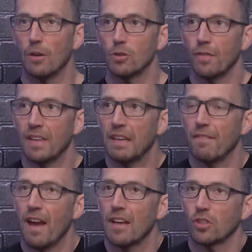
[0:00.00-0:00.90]
How do you think he
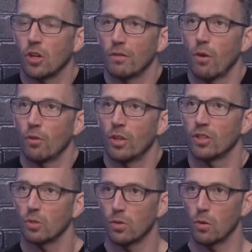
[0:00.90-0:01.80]
fares kind of on the
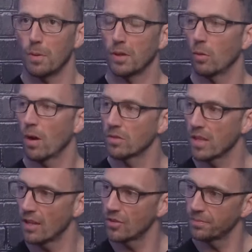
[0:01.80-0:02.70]
sort of European or world
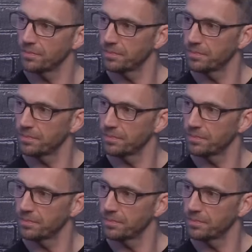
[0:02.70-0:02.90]
stage?